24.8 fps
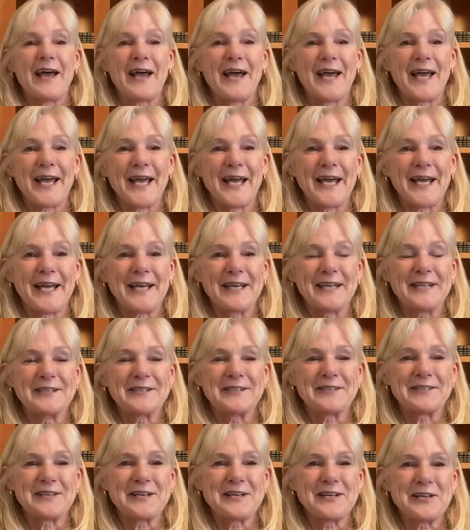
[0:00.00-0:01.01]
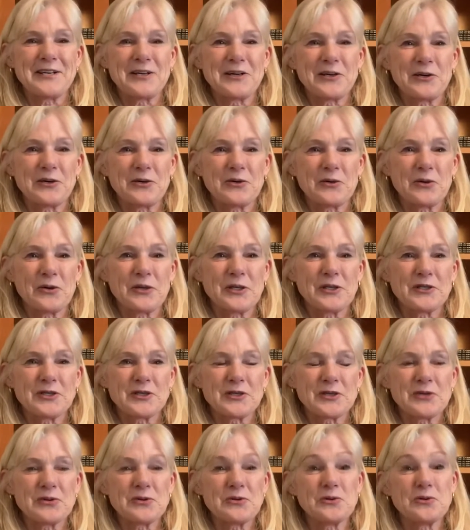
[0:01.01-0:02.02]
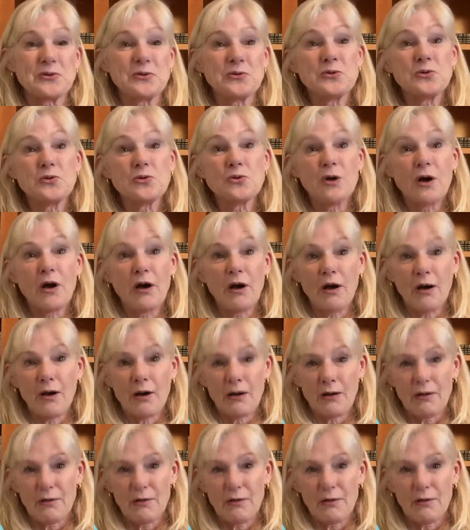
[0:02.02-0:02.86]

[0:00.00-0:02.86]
and they are going to